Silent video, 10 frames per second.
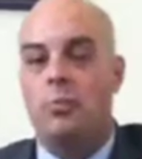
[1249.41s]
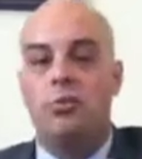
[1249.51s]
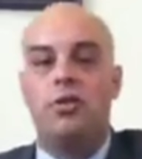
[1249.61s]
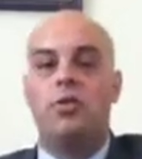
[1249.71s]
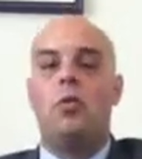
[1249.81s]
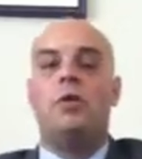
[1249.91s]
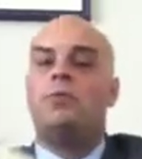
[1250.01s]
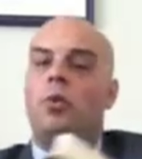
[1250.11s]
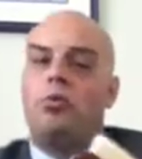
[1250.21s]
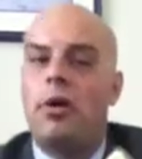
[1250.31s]
Brother
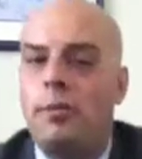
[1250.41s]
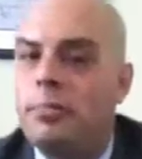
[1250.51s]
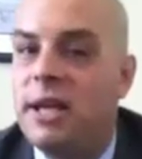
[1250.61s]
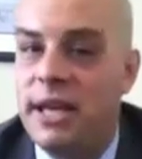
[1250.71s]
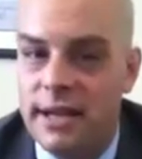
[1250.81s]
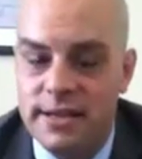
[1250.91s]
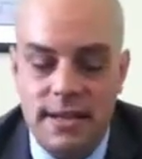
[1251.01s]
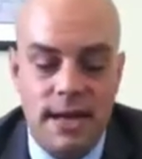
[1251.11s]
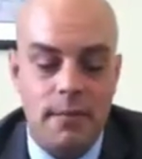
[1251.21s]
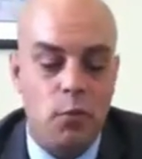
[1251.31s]
Gordon will probably get
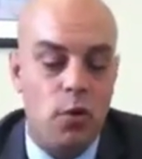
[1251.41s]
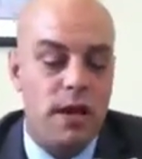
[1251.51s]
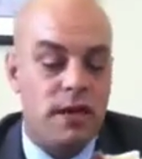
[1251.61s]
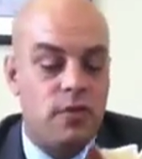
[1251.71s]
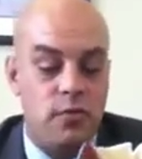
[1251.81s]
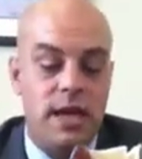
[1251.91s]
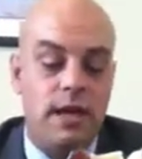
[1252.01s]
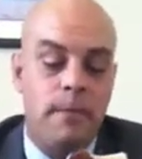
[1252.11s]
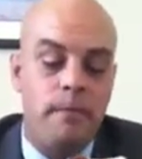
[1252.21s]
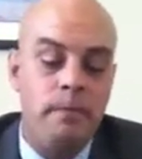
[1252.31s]
into that more next
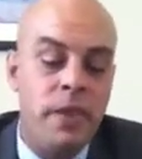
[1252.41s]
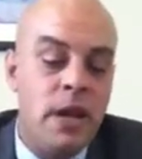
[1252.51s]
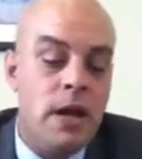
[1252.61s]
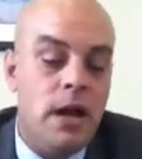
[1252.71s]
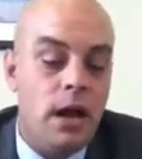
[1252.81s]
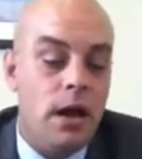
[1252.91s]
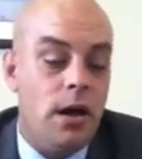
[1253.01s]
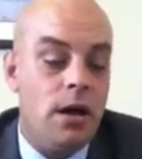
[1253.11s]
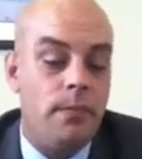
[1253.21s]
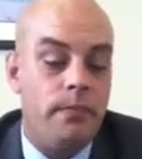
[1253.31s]
week.
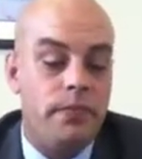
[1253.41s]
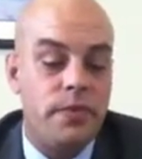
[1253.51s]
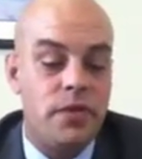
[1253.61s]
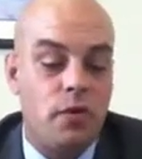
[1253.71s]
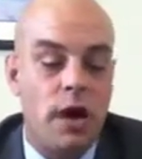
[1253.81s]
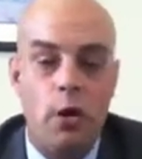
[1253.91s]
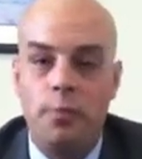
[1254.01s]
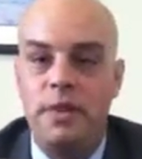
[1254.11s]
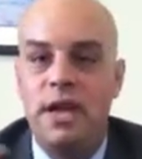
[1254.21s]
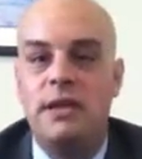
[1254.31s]
So I
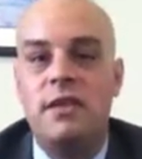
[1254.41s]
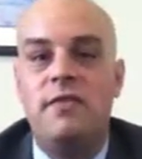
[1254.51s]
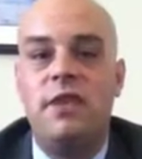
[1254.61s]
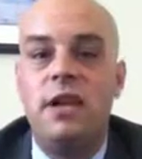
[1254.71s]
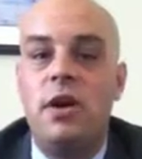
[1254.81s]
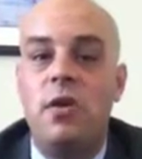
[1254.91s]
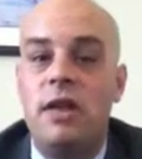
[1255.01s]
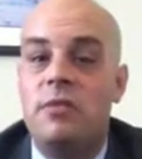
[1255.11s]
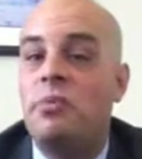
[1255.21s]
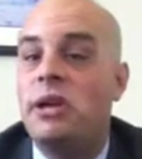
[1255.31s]
hope that this video
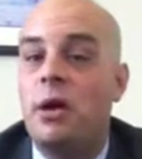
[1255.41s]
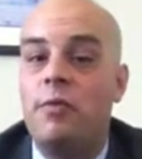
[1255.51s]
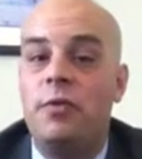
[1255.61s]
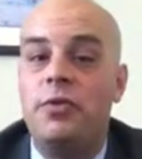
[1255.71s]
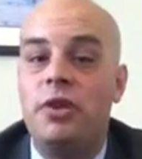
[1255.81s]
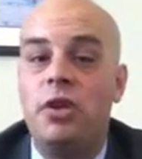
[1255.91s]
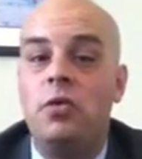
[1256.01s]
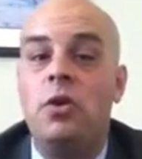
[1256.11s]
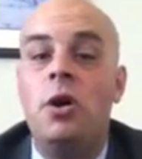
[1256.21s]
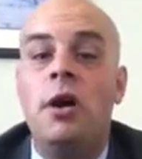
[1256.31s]
has been helpful to
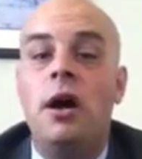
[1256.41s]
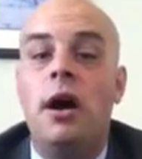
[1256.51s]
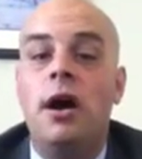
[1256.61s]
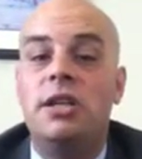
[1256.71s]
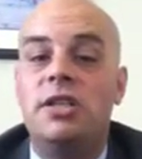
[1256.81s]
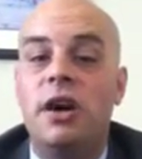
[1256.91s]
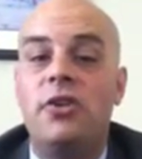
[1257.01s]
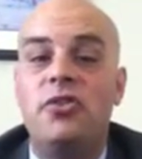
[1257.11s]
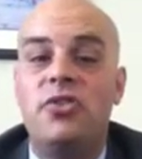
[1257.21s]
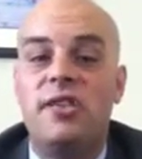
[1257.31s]
you to
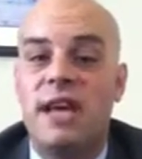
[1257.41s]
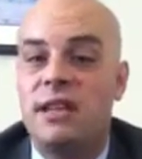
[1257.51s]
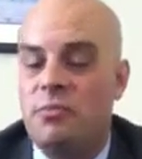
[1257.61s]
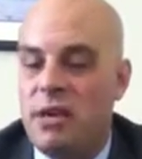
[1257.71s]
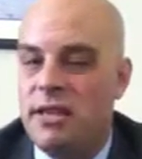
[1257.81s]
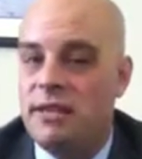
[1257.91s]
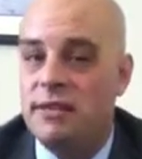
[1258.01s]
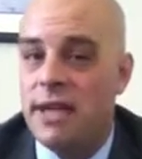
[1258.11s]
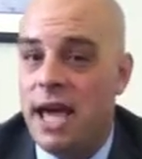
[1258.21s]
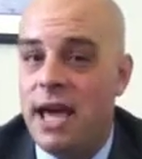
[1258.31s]
understand the basic
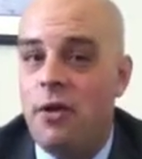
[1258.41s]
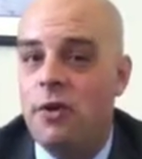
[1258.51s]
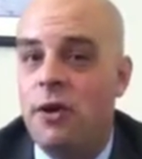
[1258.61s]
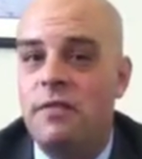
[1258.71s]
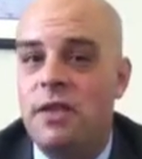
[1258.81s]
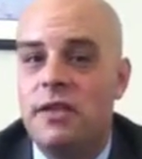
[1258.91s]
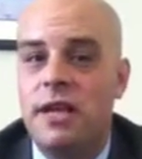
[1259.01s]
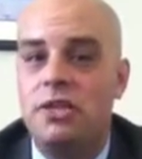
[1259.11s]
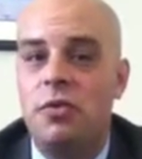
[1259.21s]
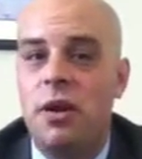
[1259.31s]
layout of the
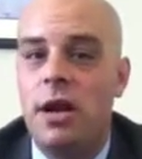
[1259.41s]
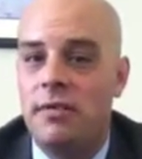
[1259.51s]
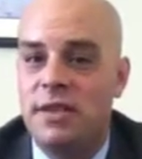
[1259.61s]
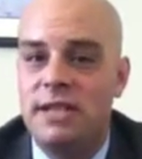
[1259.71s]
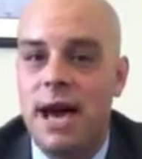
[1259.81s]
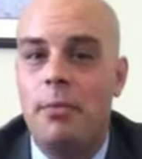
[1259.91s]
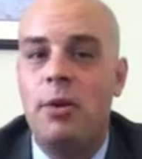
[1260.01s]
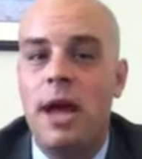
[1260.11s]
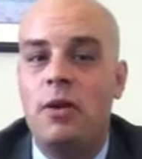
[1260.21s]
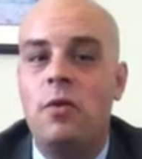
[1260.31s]
sanctuary, of the
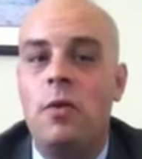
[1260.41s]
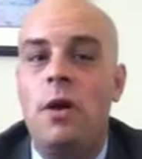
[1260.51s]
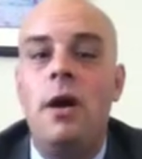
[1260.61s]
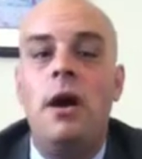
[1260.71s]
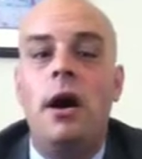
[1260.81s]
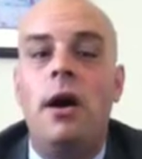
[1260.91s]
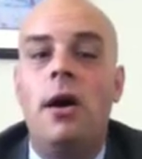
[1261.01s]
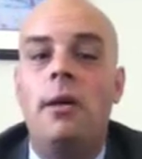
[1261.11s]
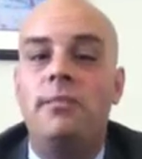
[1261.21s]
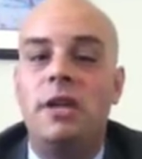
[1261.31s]
tabernacle,
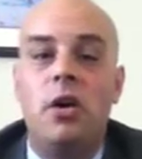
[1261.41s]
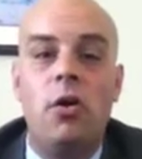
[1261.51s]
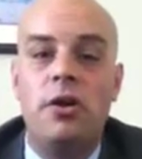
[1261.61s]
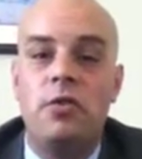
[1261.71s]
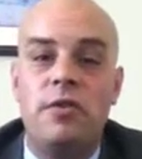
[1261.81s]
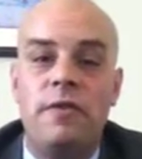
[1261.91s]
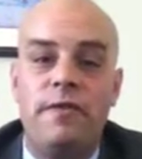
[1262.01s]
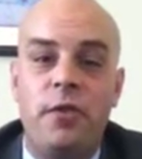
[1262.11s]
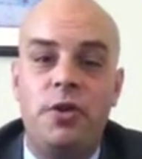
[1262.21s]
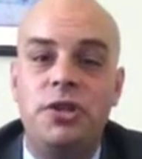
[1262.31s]
the articles of
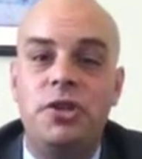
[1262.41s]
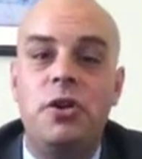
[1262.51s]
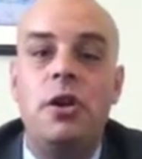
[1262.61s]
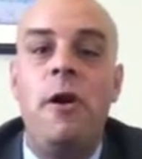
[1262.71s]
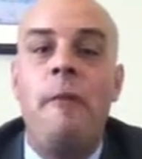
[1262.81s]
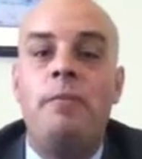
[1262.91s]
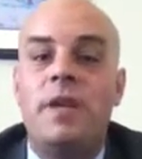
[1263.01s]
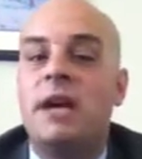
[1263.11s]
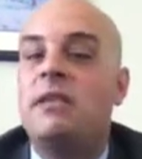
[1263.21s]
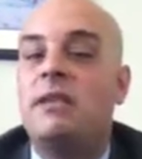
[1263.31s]
furniture.
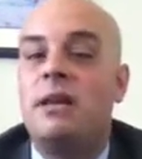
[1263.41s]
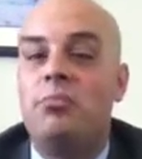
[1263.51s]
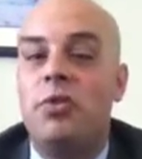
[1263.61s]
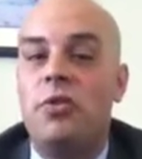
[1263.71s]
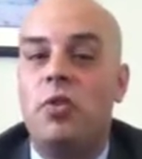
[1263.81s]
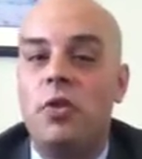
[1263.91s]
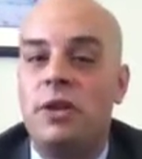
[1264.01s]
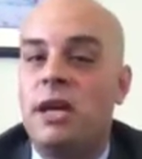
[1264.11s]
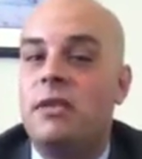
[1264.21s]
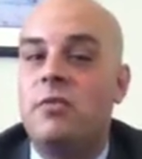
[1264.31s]
Like I said, Brother
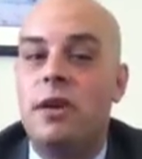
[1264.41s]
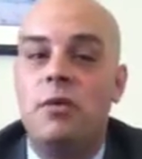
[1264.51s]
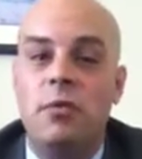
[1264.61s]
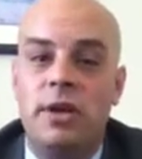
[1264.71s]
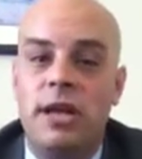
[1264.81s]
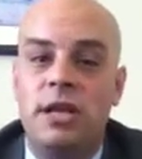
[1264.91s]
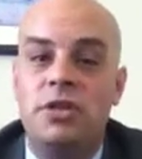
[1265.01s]
Gordon next week will get